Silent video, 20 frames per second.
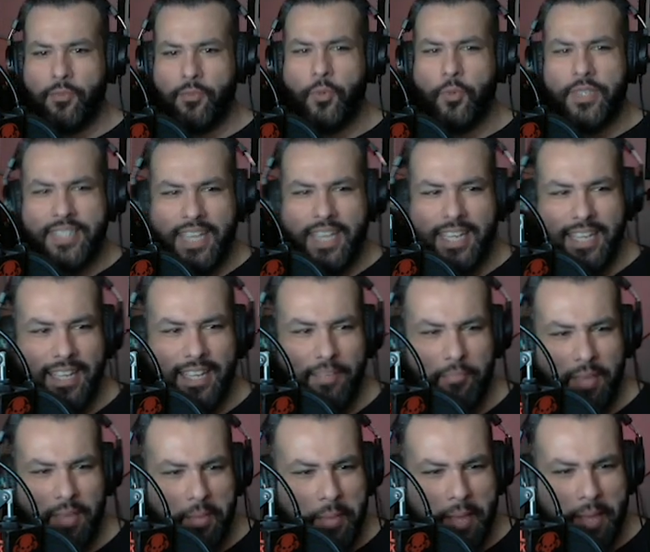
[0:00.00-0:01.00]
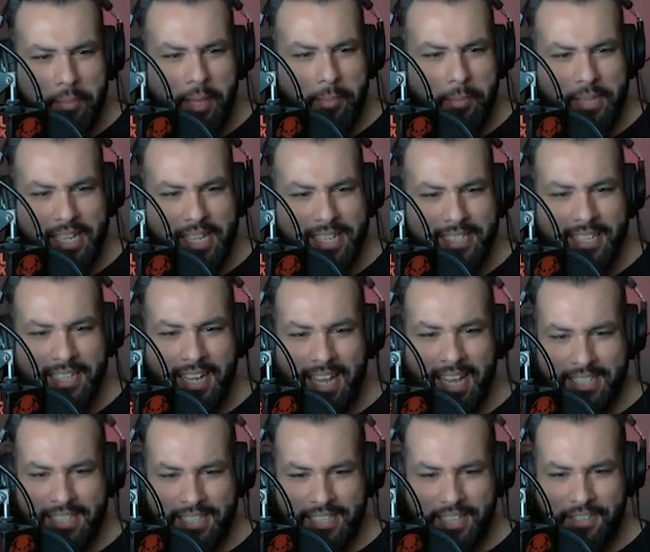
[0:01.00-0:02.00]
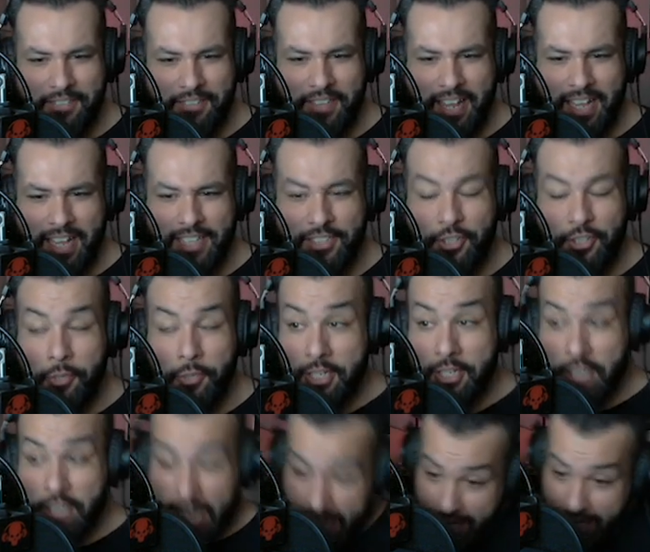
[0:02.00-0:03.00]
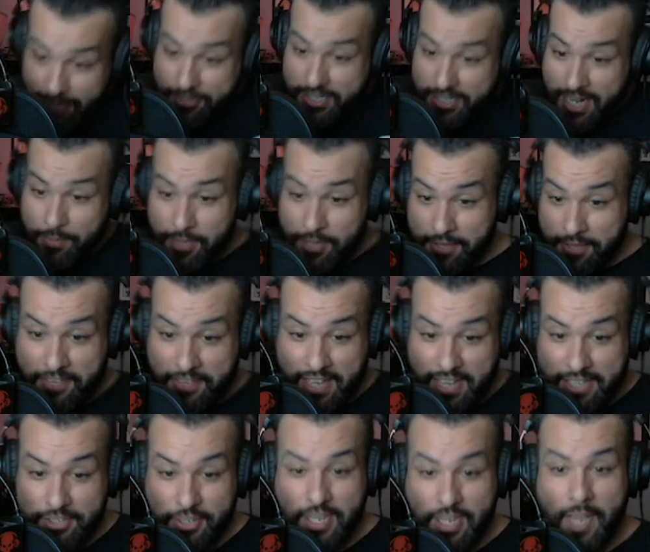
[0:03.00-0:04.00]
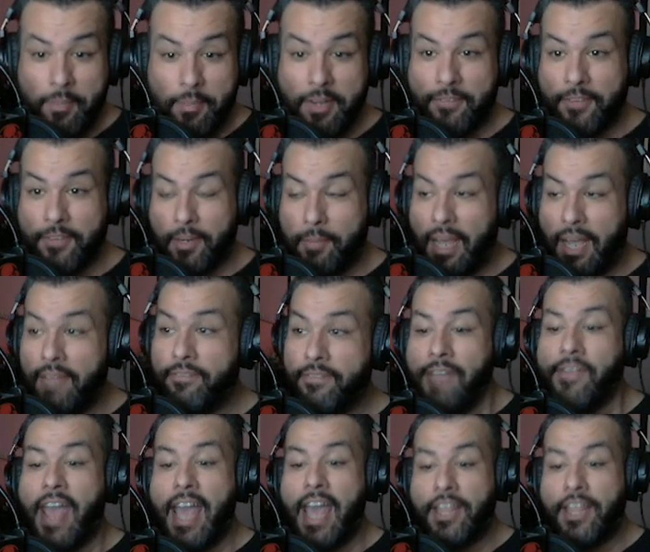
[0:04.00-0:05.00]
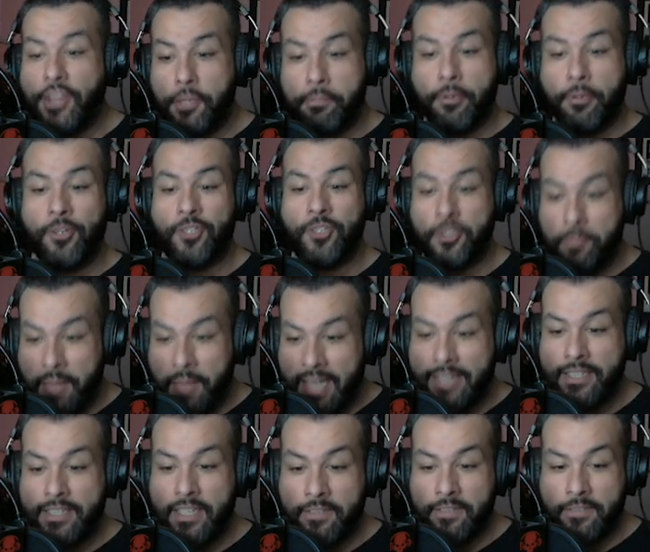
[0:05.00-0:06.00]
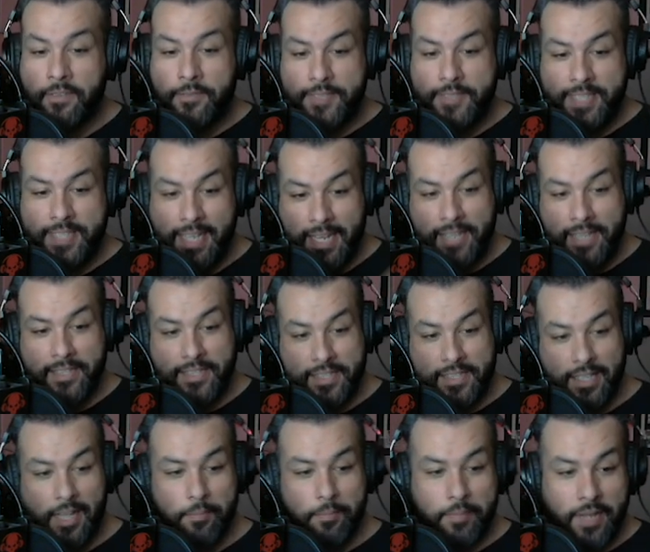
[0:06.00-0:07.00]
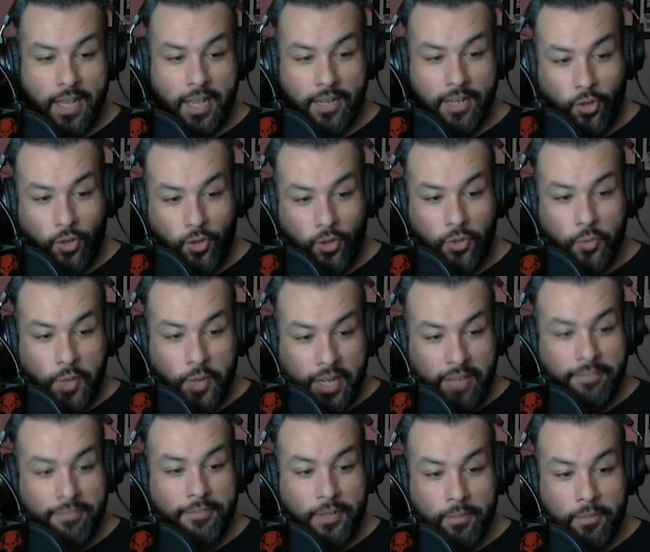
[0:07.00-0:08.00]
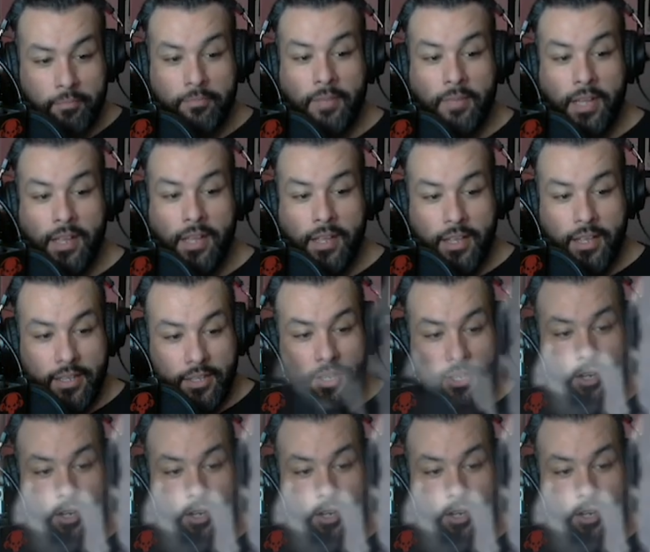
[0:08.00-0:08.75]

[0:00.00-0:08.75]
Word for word: was I eh, maybe I'm kissing ass to the fans too much. I understand where the fans are coming from. I've had the perspective of seeing Slipknot all the way from, you